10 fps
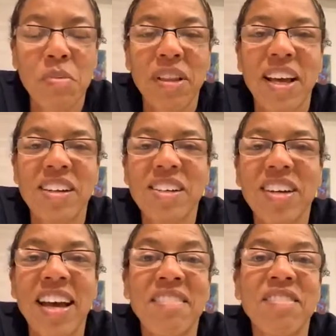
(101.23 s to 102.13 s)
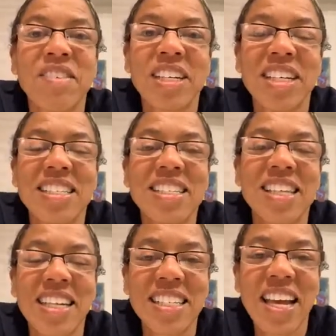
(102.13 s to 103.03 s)
planner every
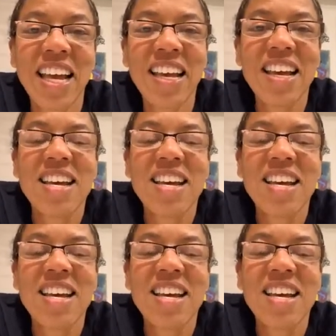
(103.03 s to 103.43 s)
Sunday,